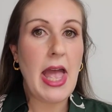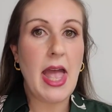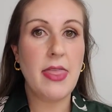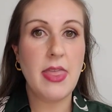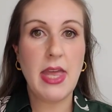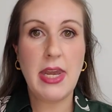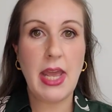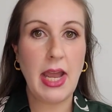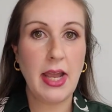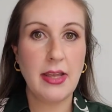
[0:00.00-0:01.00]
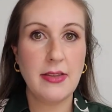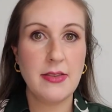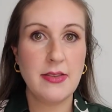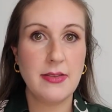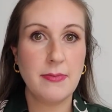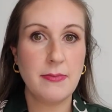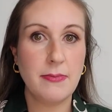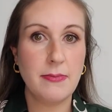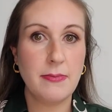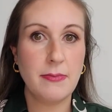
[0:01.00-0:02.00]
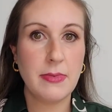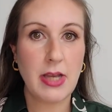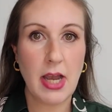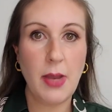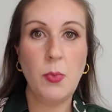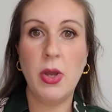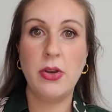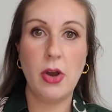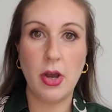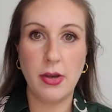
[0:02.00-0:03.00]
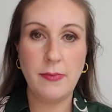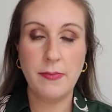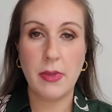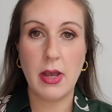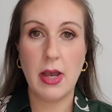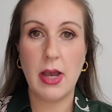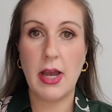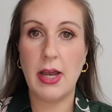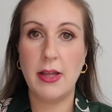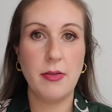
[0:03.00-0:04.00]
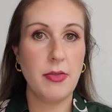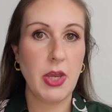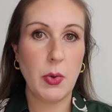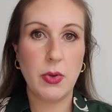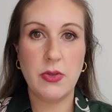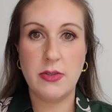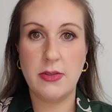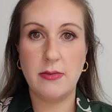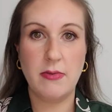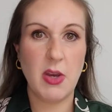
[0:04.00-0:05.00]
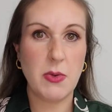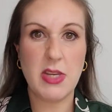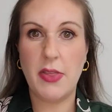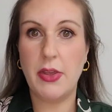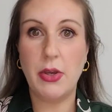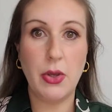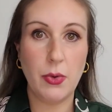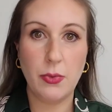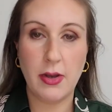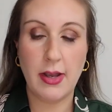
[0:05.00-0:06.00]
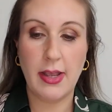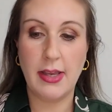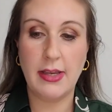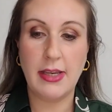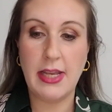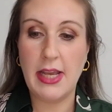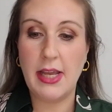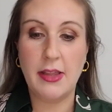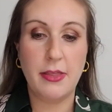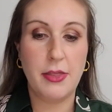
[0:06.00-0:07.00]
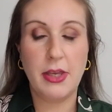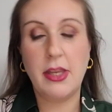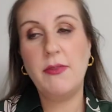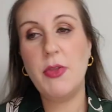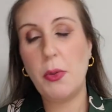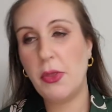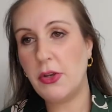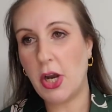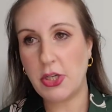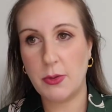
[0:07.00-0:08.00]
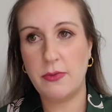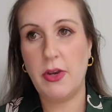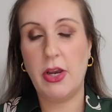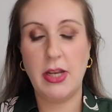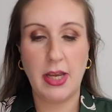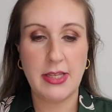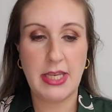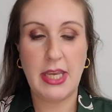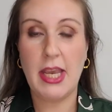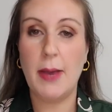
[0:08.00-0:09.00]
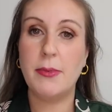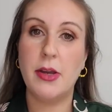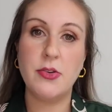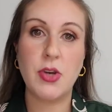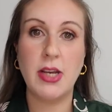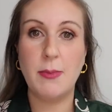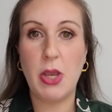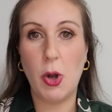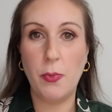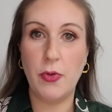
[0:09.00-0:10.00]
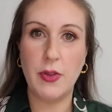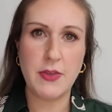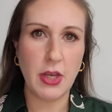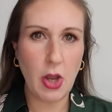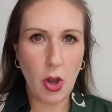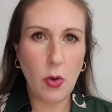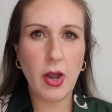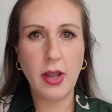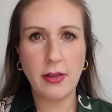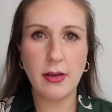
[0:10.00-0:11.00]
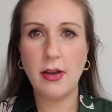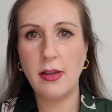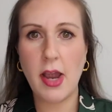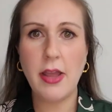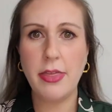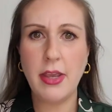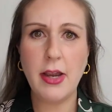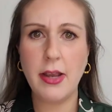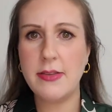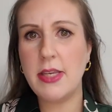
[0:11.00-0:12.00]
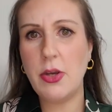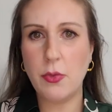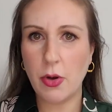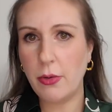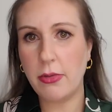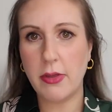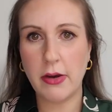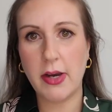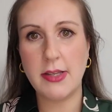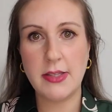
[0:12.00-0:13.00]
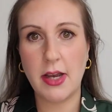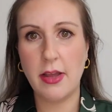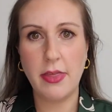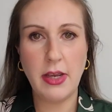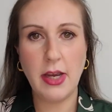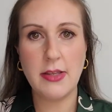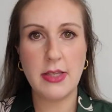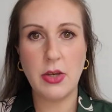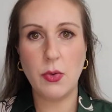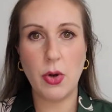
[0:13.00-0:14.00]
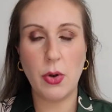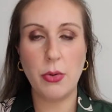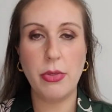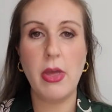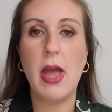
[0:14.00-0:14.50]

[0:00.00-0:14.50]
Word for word: And then as time went on, uh, there was, there was nothing new. And the, even though the doctor was very nice, he kept on trying to be hopeful and saying, oh, I, I, I think I see growth there. I, I think I see growth.